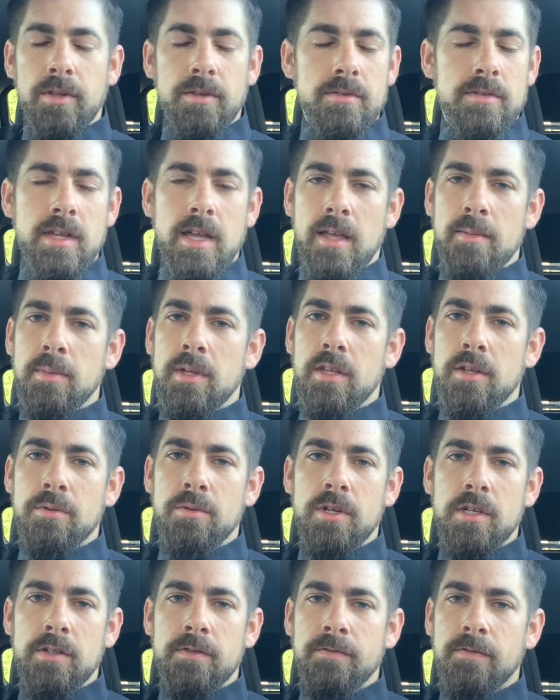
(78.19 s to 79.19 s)
There's not gonna be an
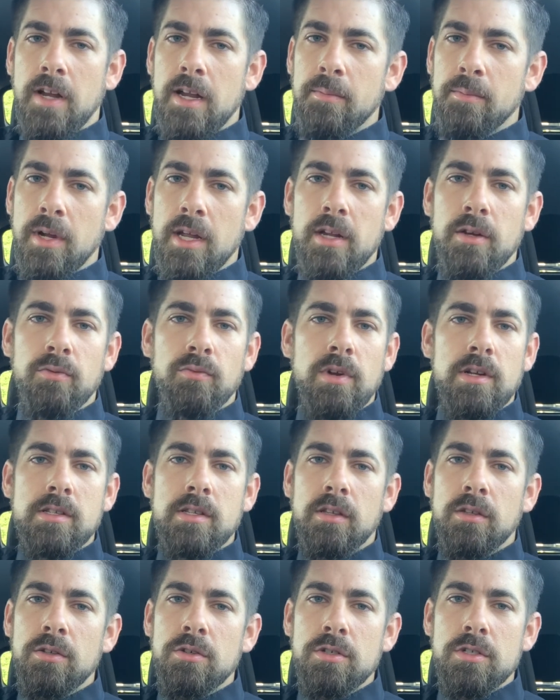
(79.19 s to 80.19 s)
increased frame rate,
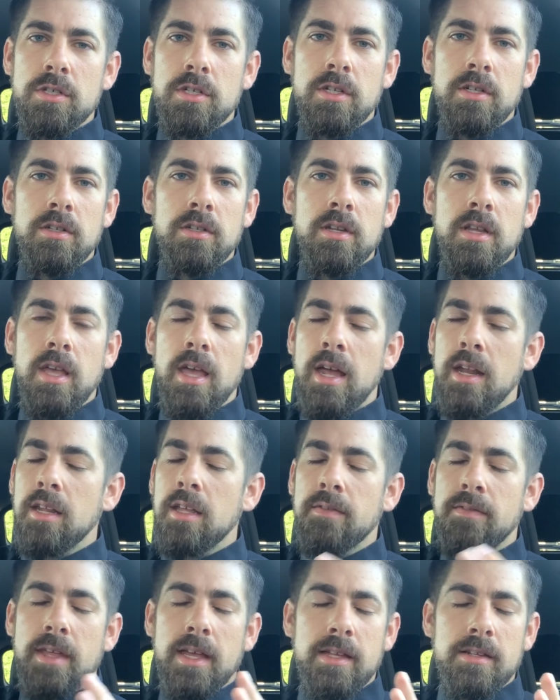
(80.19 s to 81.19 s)
resolution, any
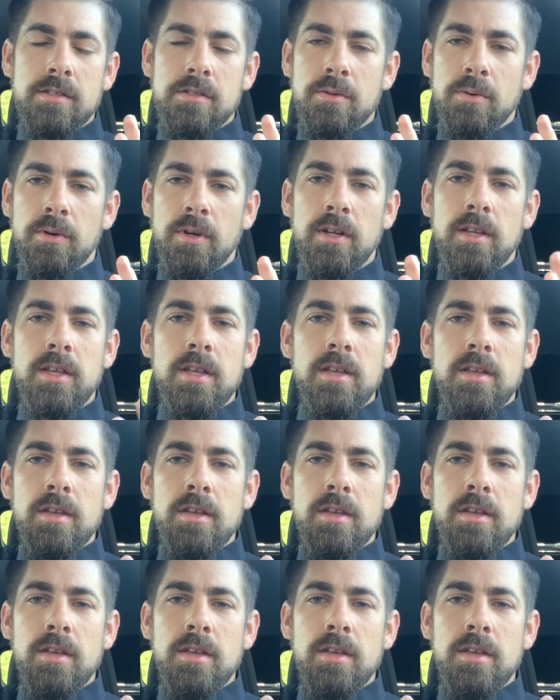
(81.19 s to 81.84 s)
of that sort.